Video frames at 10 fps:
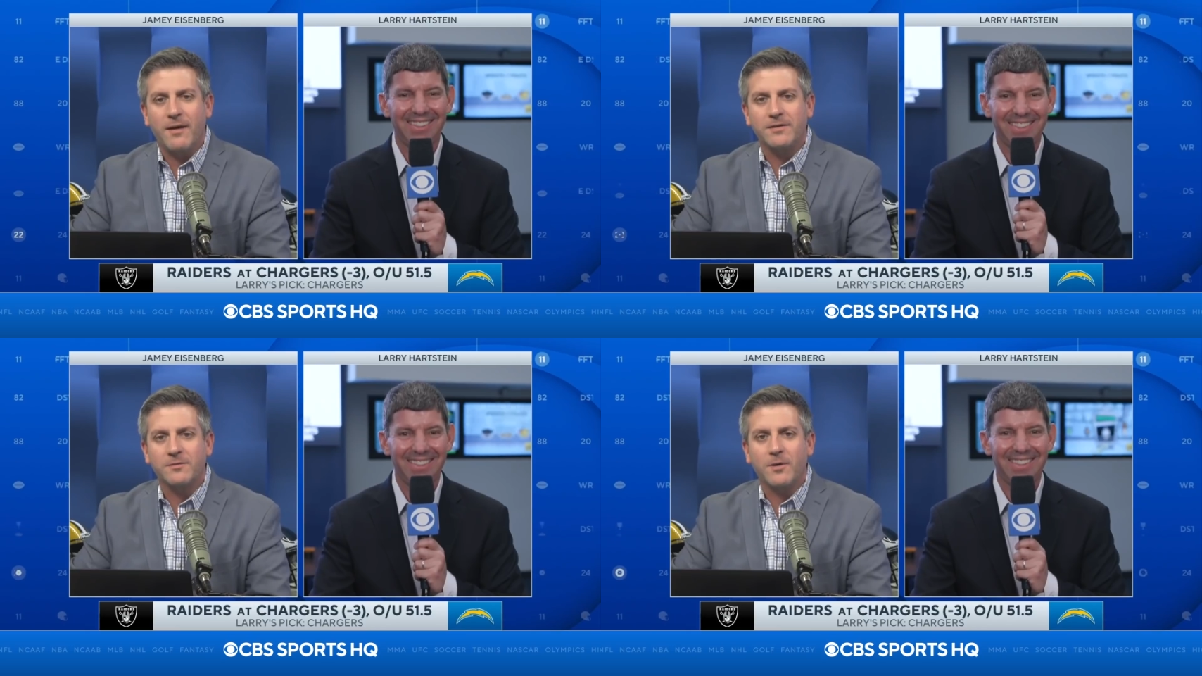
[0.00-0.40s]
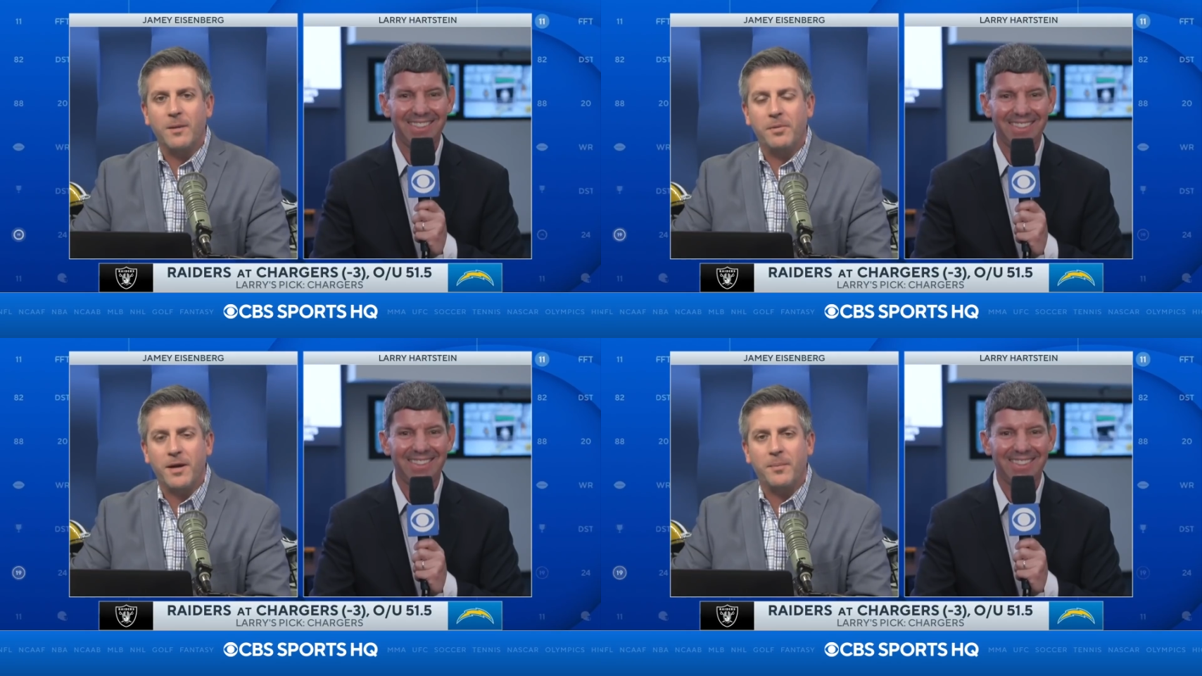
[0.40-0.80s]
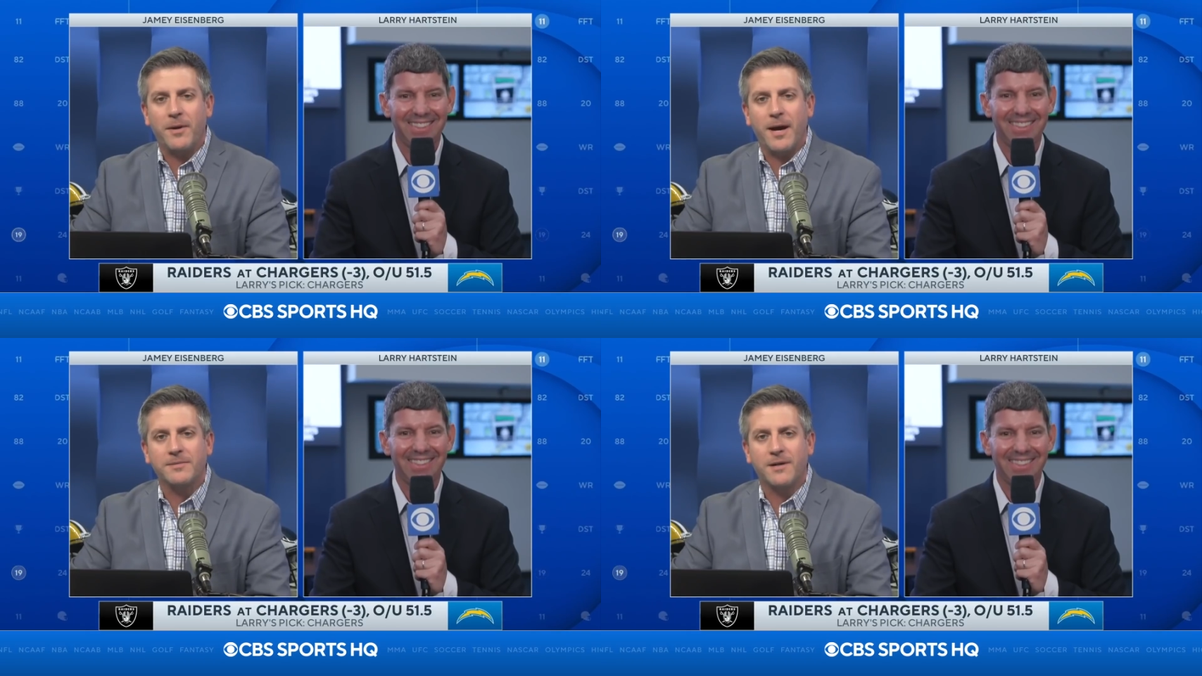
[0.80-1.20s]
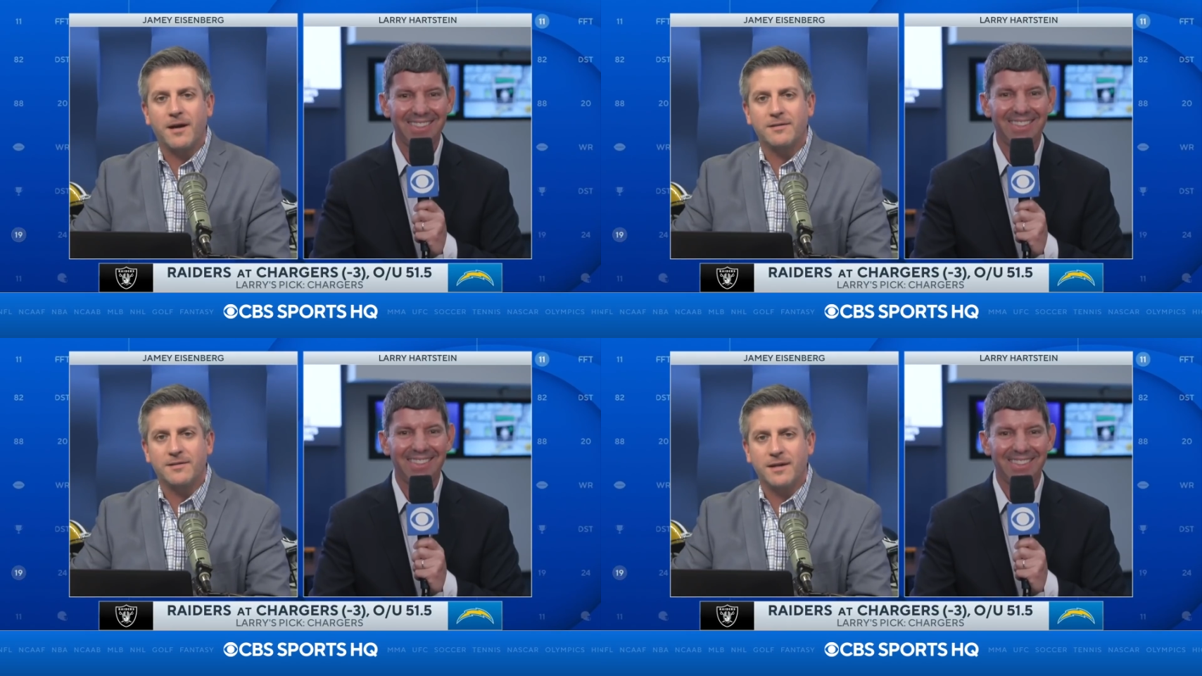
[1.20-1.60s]
Speaker 1: us some great player props
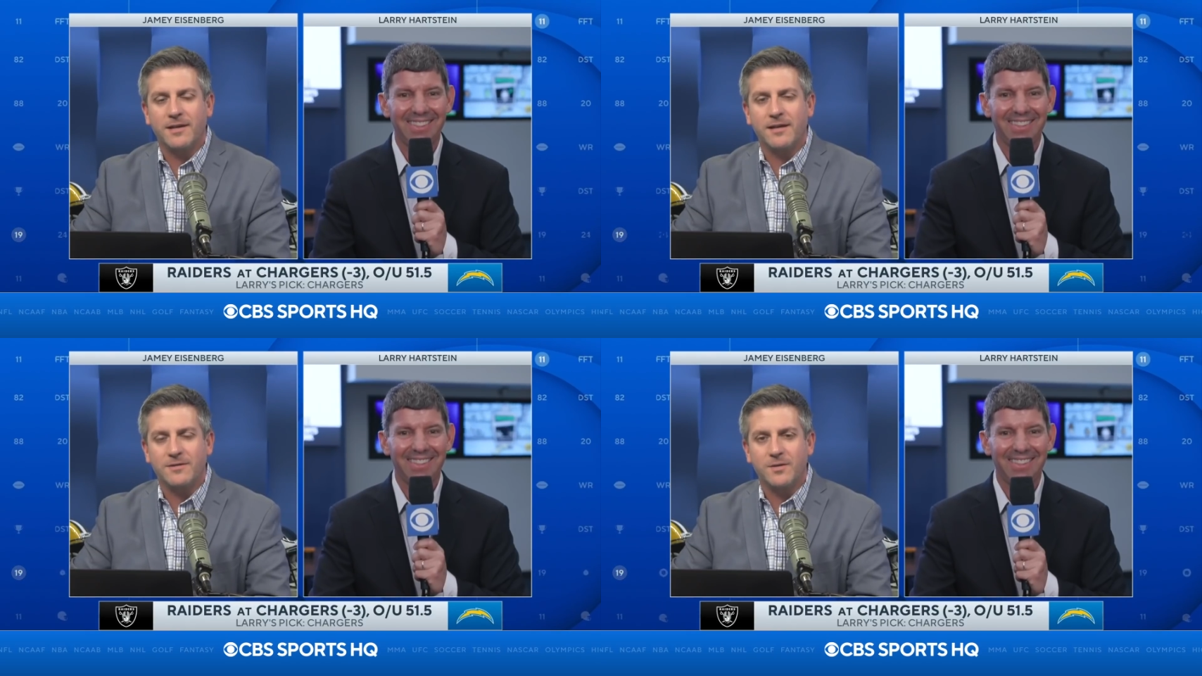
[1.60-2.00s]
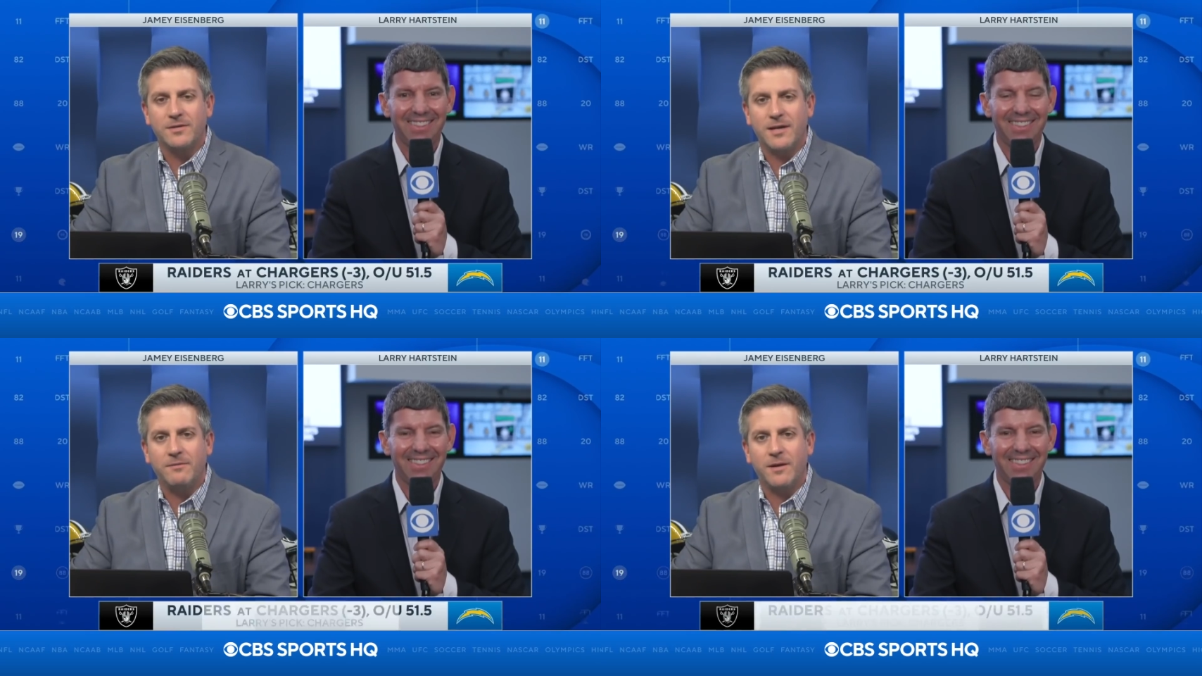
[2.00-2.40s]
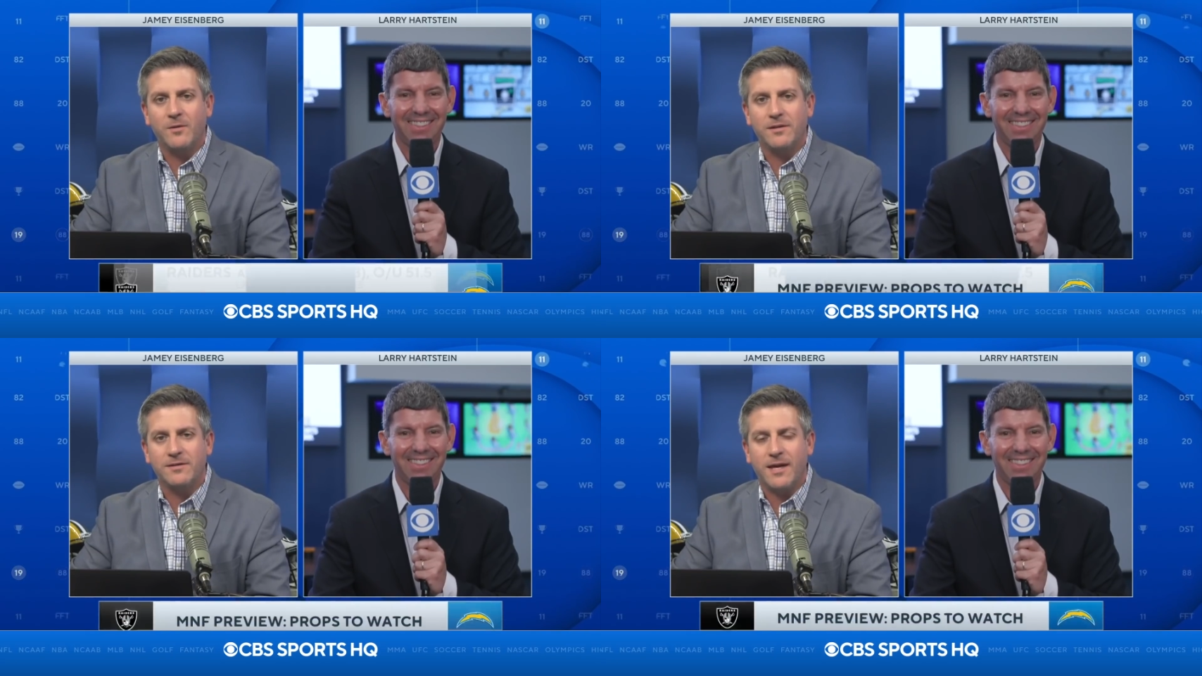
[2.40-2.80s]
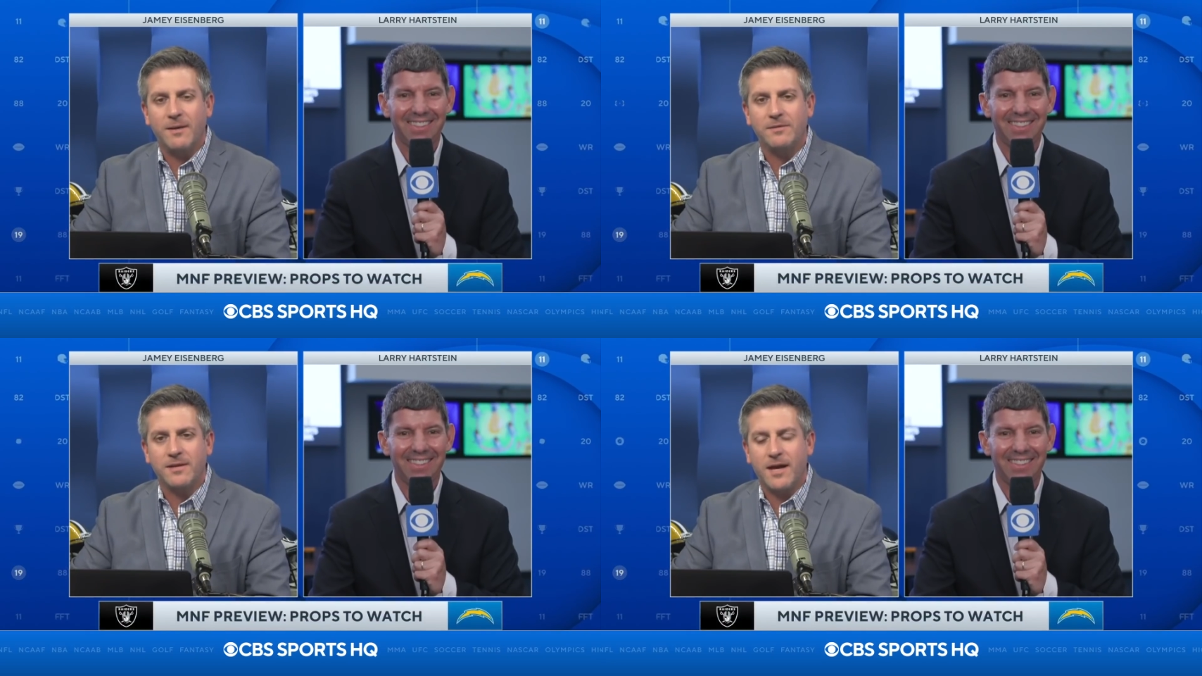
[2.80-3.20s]
on Sunday. Let's do the same thing with this
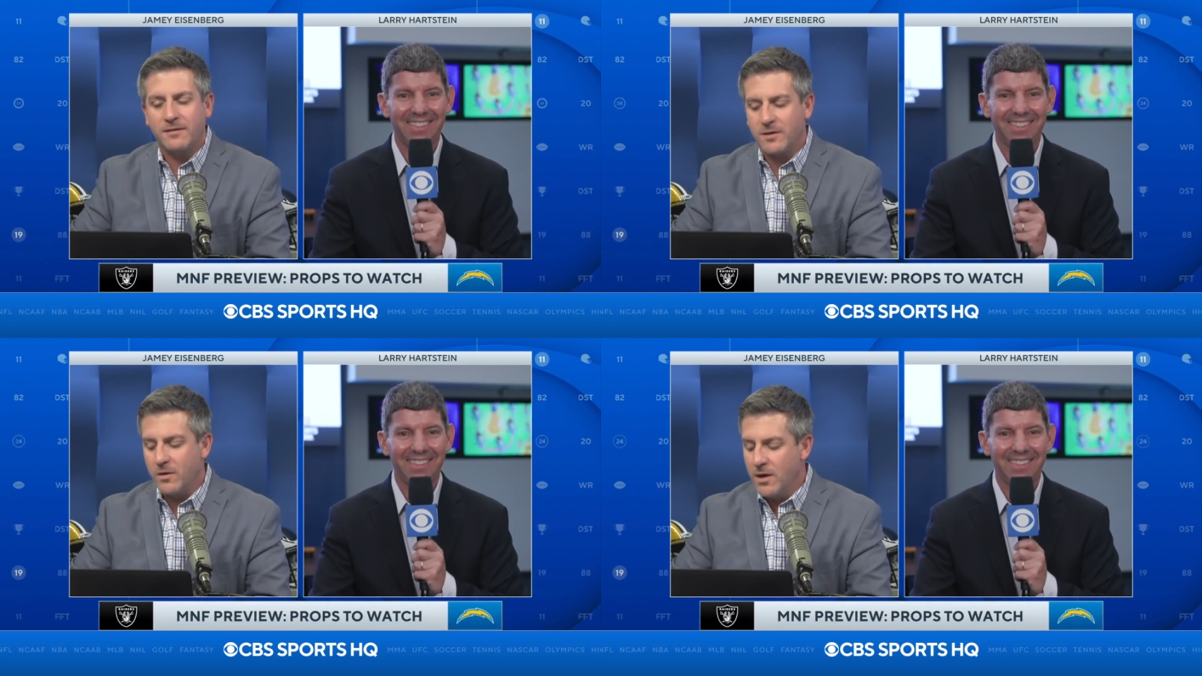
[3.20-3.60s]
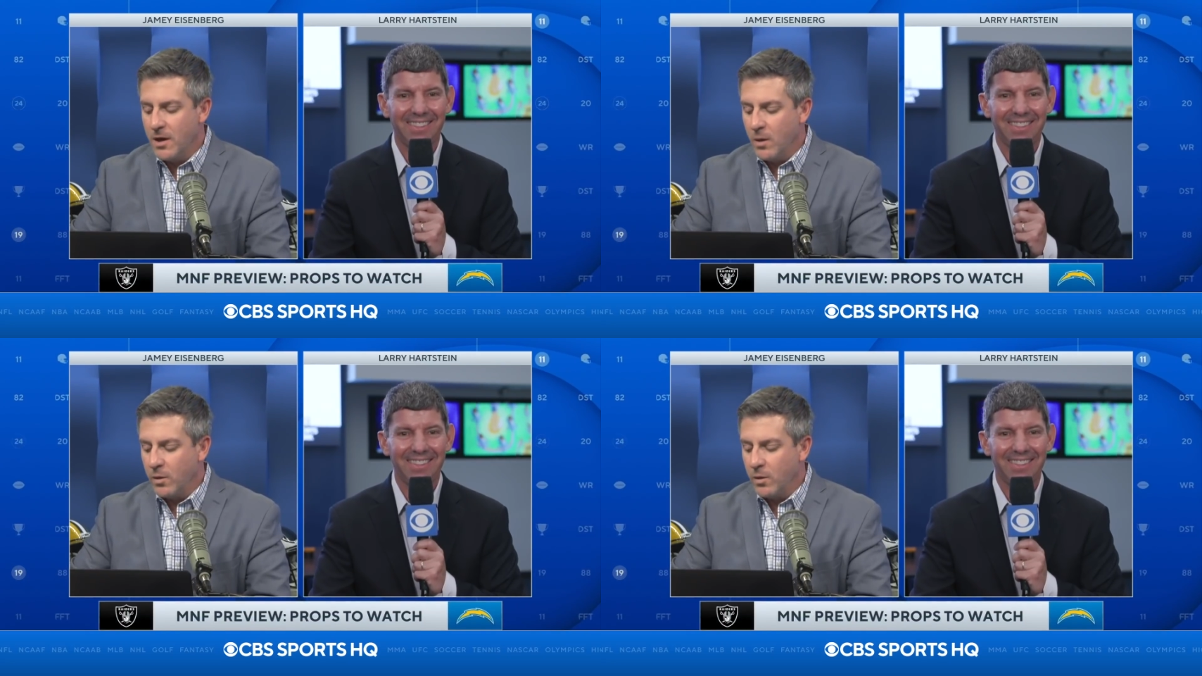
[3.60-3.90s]
game tonight. So we're